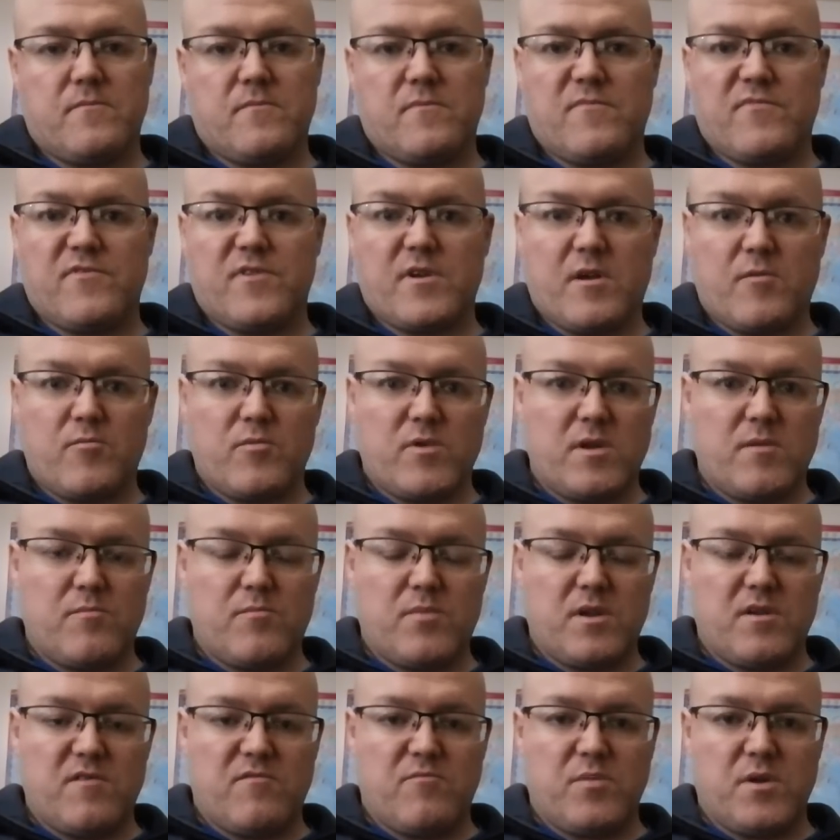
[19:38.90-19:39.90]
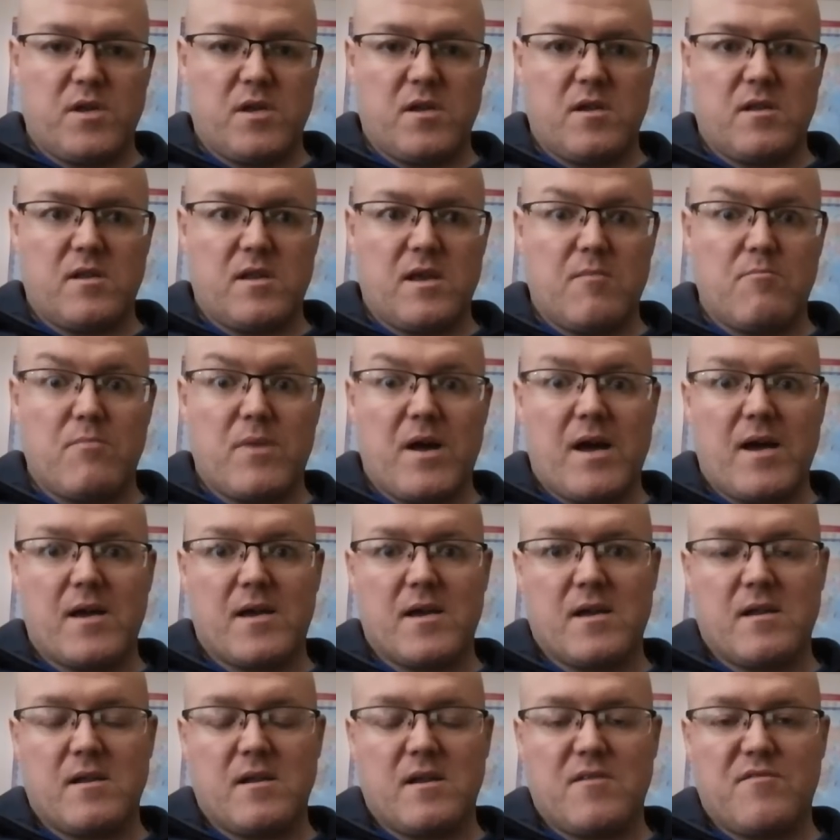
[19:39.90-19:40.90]
for a wee brief period, then back
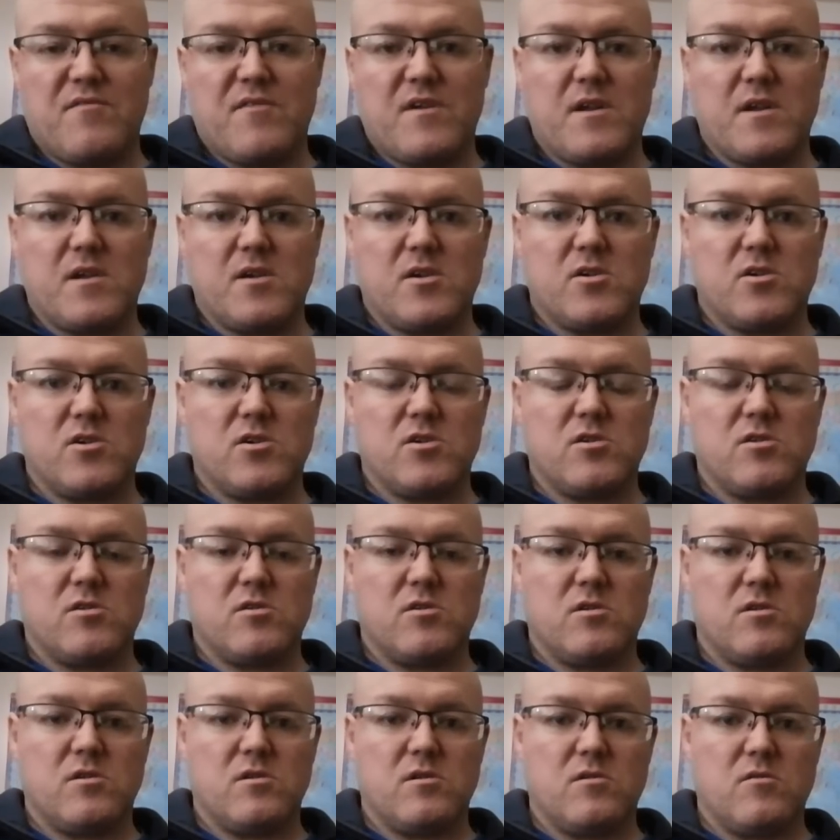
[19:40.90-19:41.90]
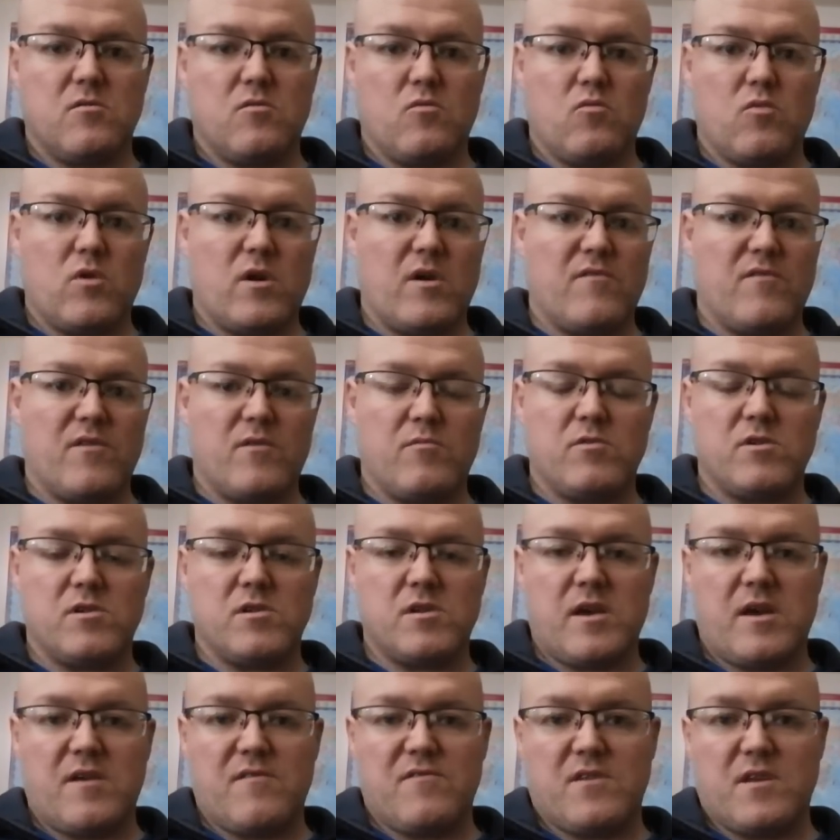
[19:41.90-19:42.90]
in to finish whatever was
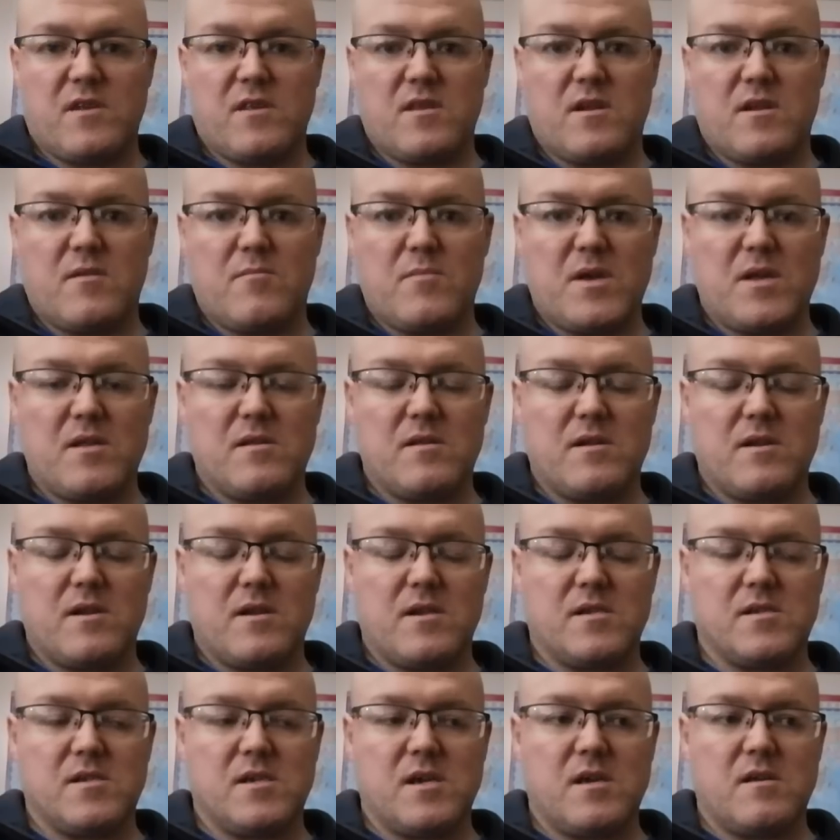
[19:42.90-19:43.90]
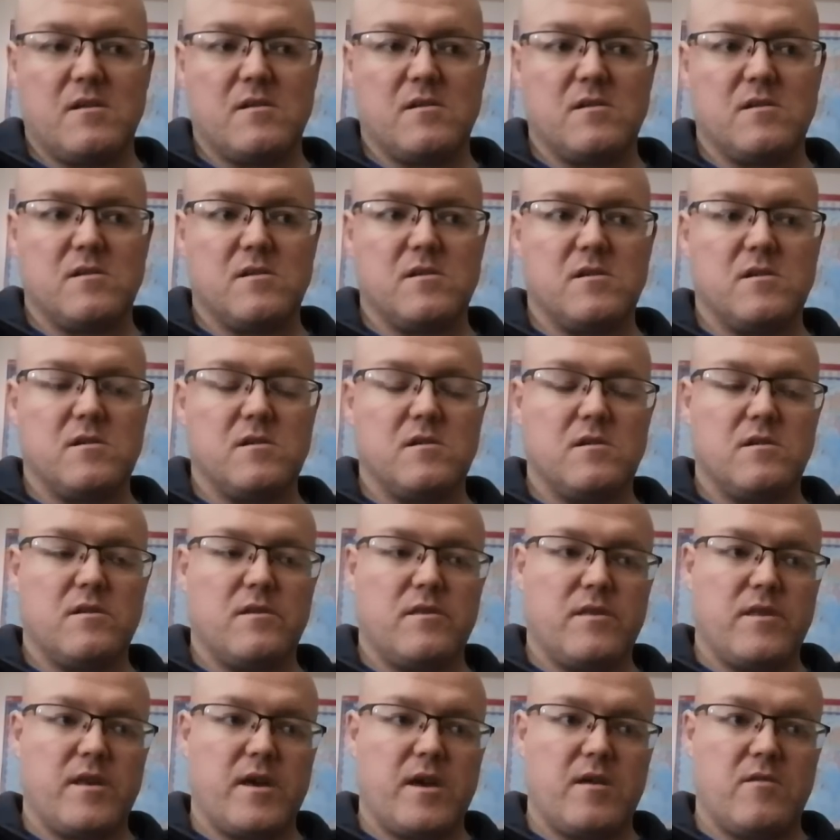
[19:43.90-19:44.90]
left of the remainder of the sentence.
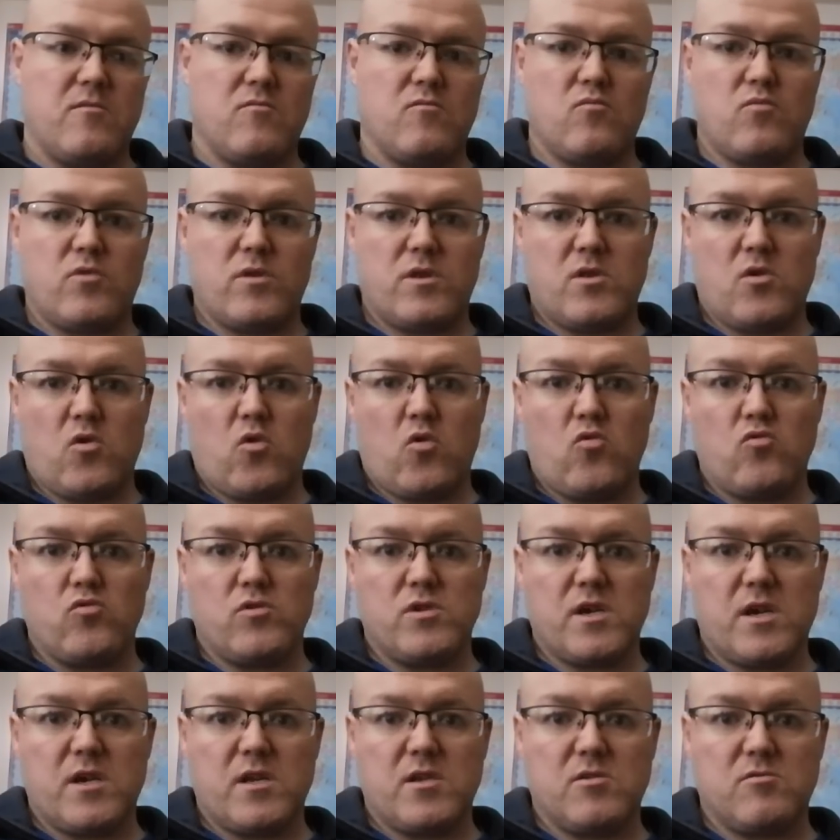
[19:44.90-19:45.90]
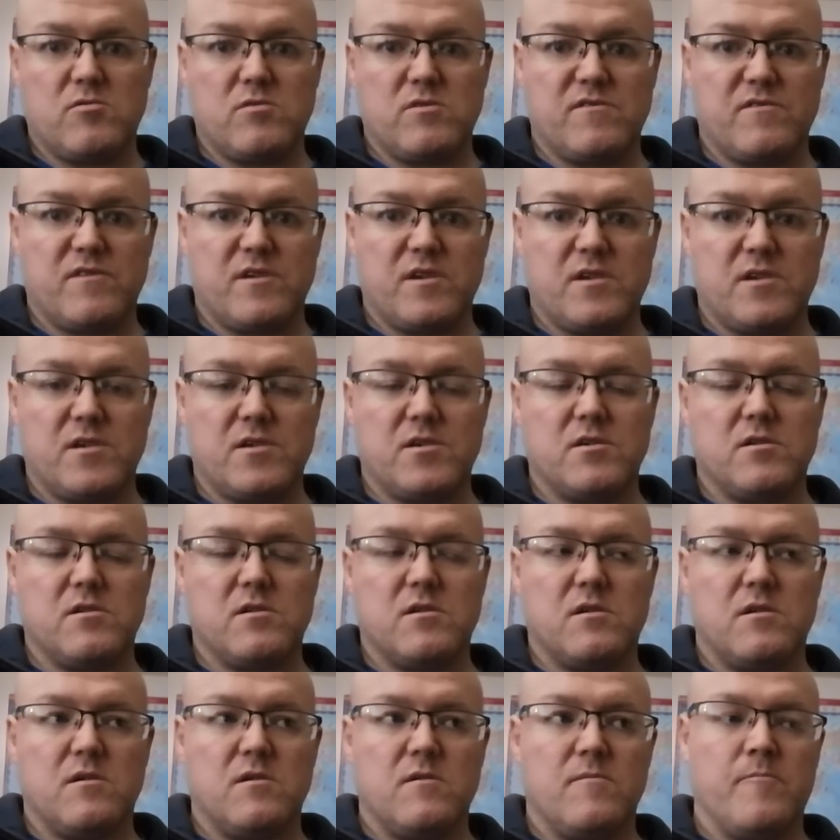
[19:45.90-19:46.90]
Then when the whole sentence was finished,
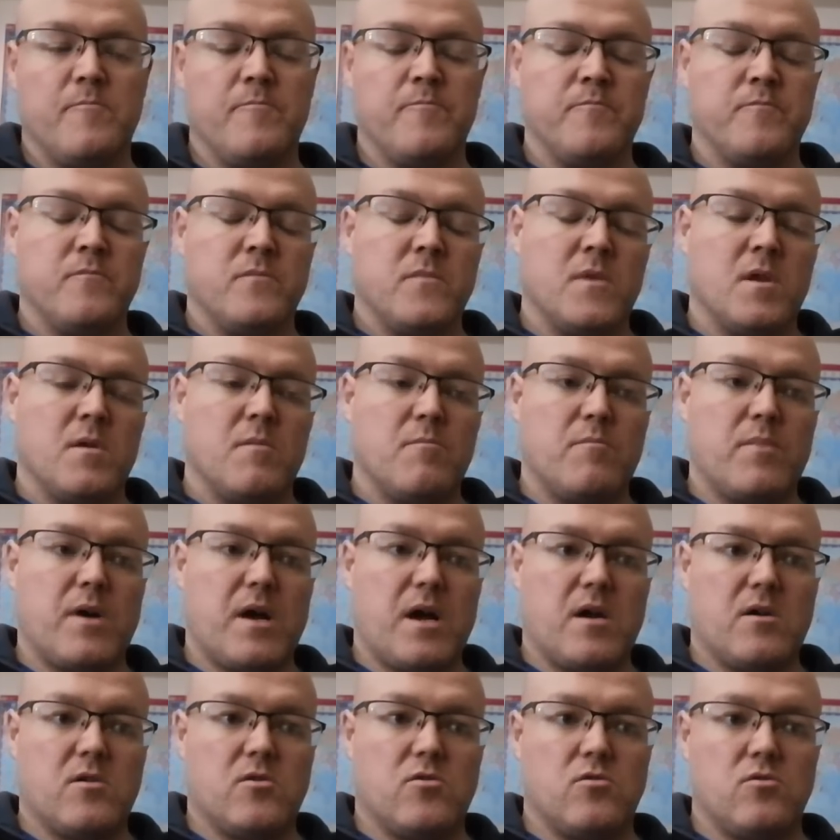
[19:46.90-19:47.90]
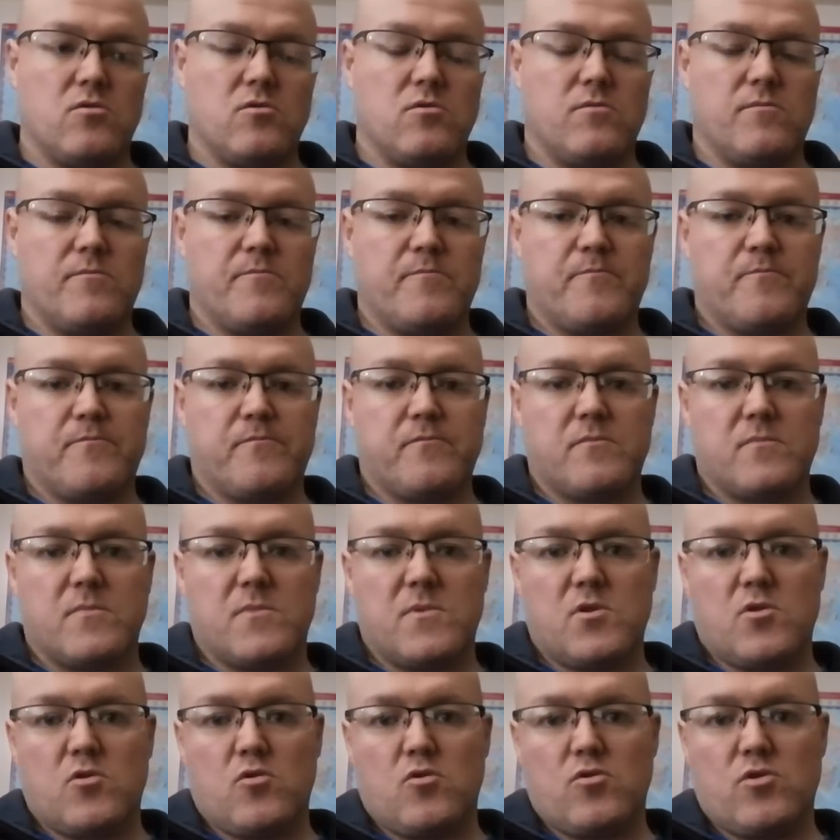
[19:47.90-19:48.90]
back out,
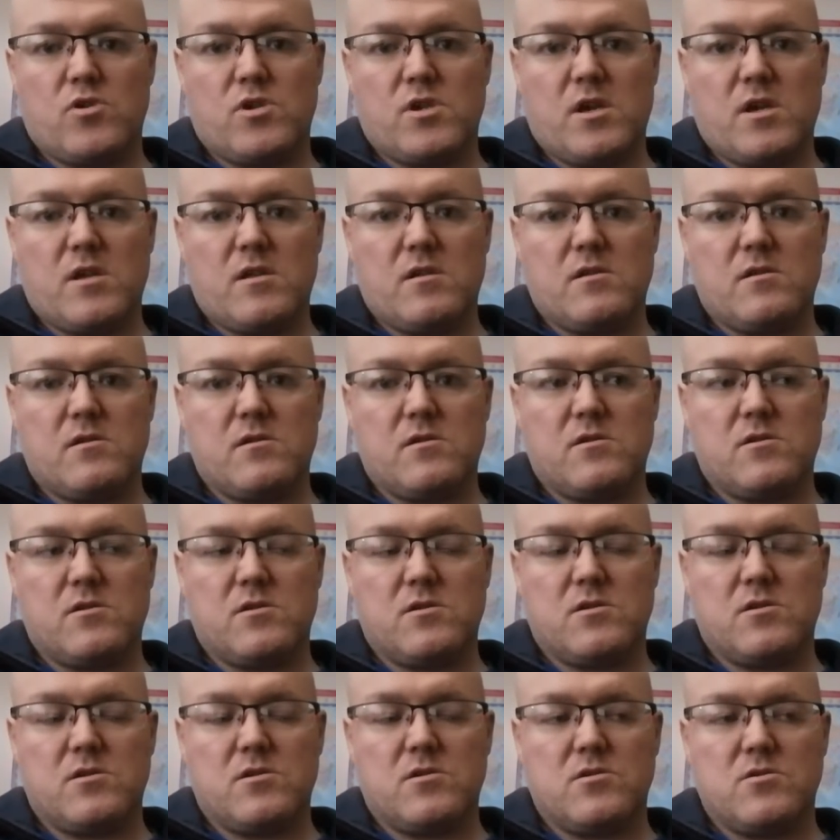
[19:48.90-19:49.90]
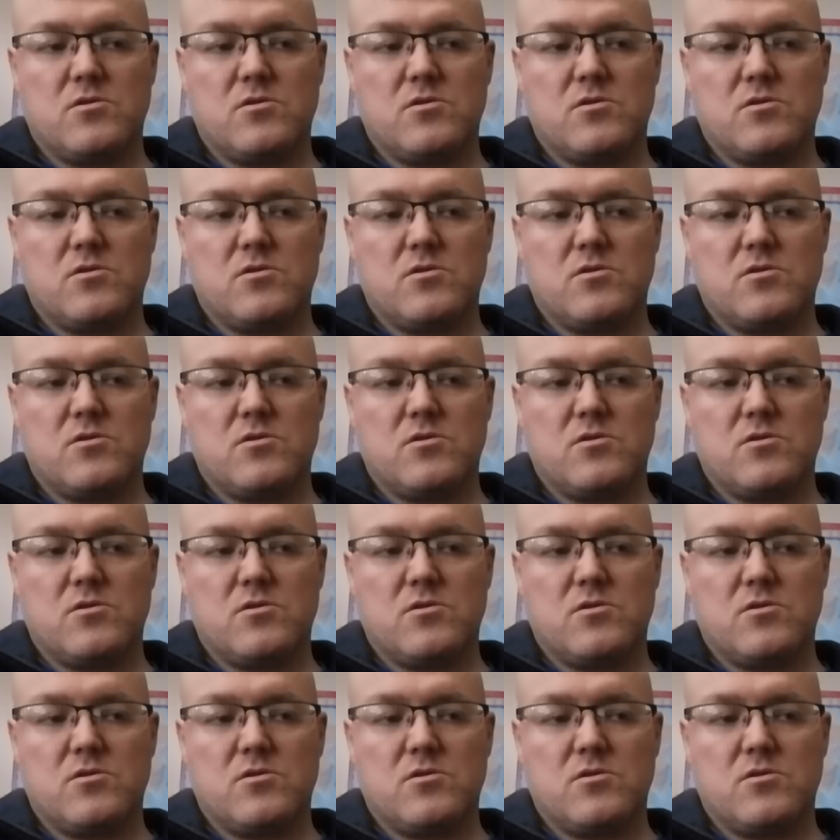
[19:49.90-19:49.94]
new sentence,